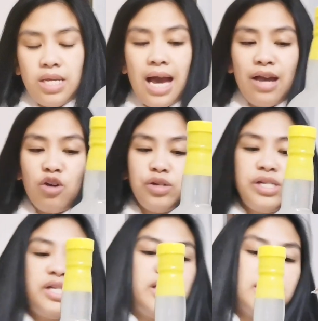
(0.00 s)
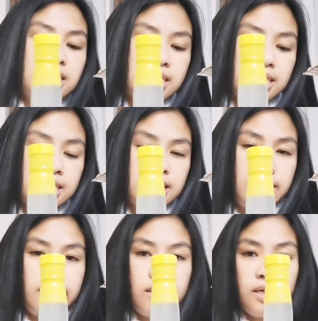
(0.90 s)
yeah, I ordered this
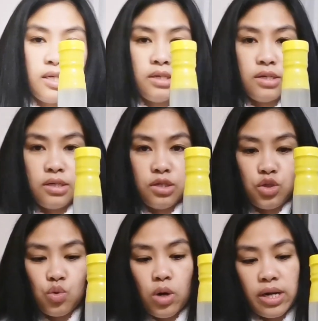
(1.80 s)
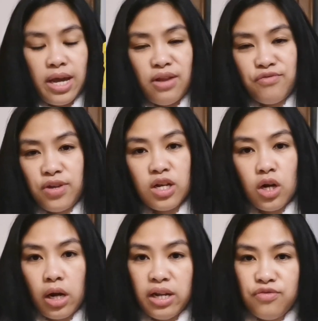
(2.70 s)
sugarcane
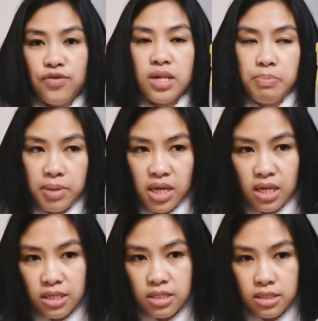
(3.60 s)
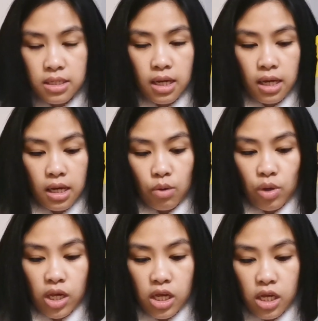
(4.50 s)
vinegar. In the Philippines,
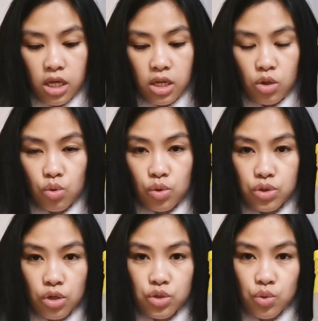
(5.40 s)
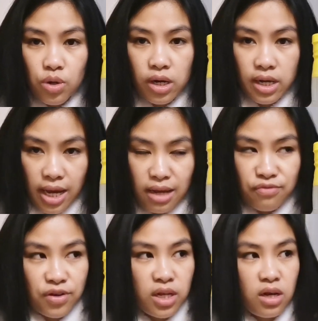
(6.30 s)
we use sugarcane
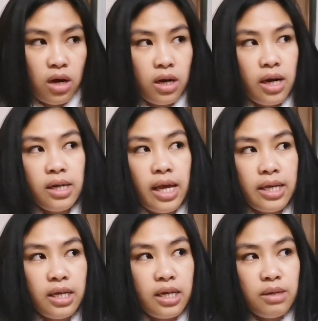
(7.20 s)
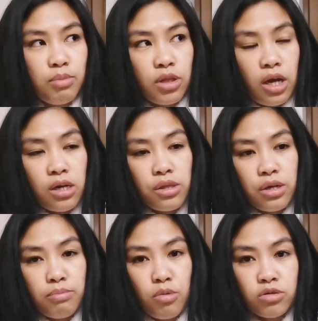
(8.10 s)
vinegar, unlike here in Bulgaria
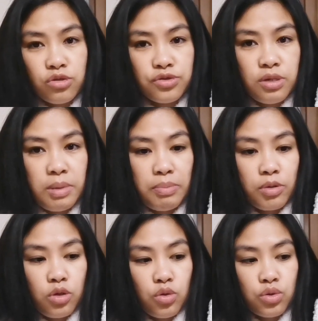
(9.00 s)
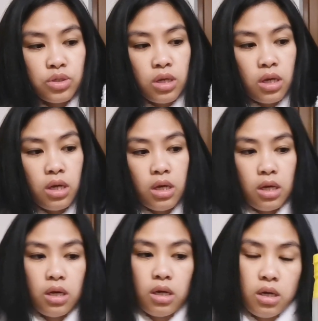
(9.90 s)
that most of the people use
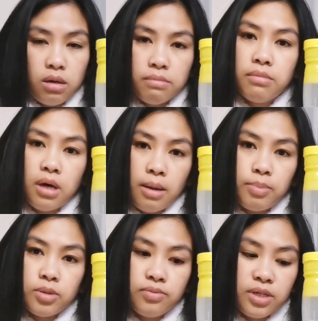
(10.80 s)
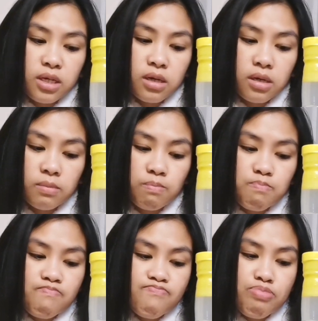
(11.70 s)
um, apple vinegar.
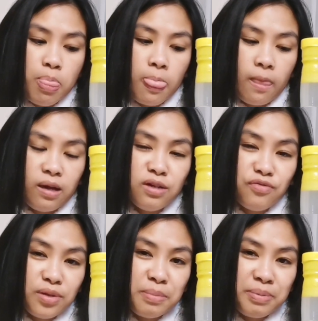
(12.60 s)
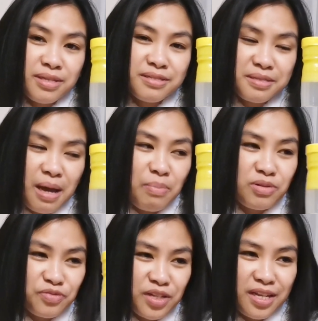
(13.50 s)
In the Philippines, the
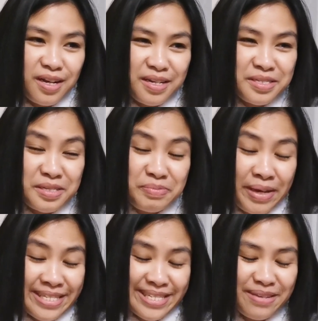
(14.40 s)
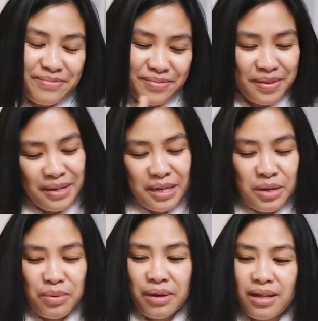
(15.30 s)
apple vinegar is expensive.
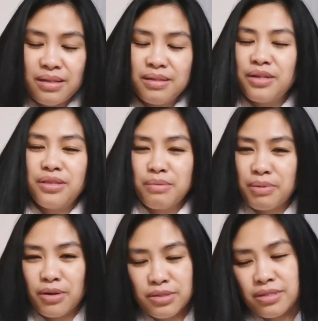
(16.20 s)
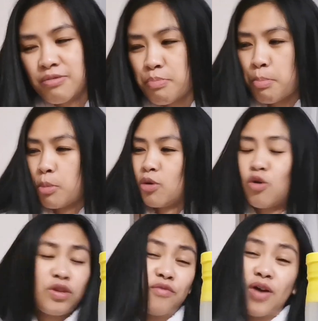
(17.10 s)
Well, I think because we
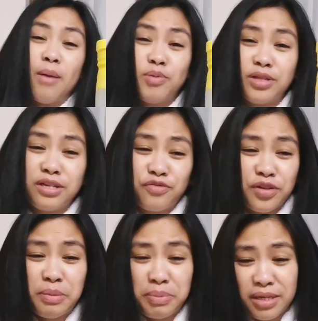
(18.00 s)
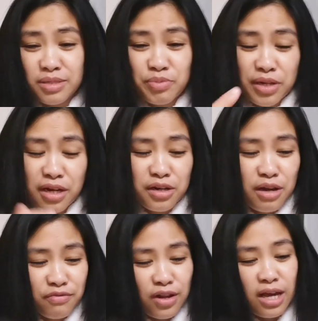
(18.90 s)
don't have apple in the Philippines, but here they
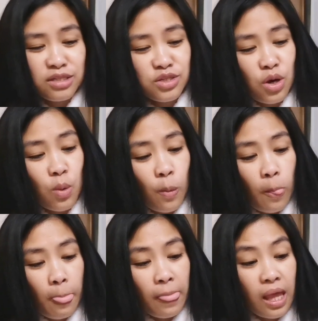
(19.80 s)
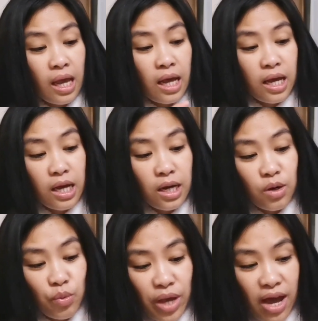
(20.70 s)
have a lot. So
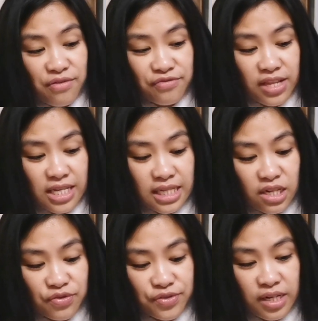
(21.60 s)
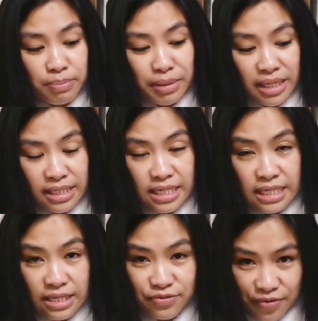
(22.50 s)
we have this in the Philippines.
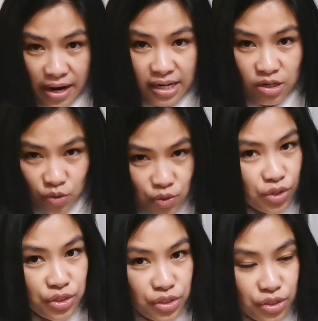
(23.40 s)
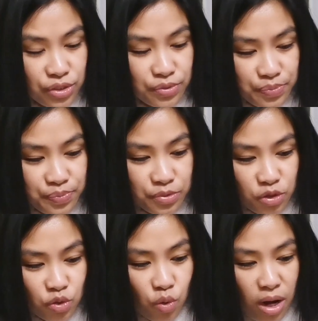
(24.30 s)
This is very good.
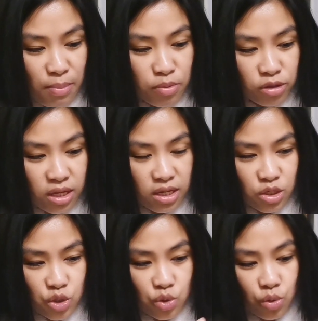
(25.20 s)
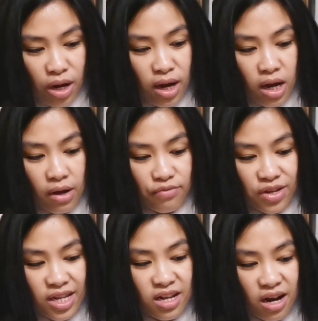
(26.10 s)
Sukang puti, uh,
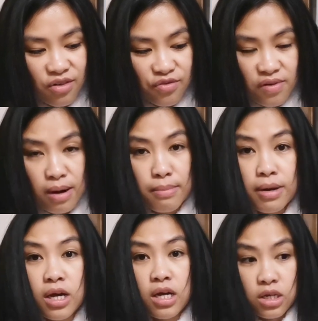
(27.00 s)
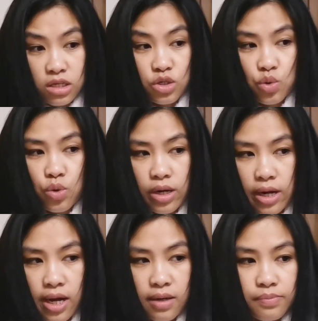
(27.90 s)
vinegar from the
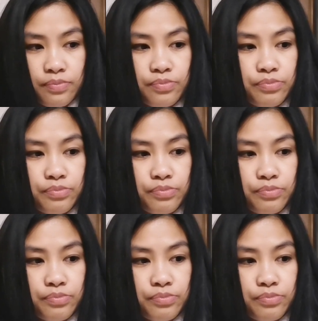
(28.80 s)
sugarcane.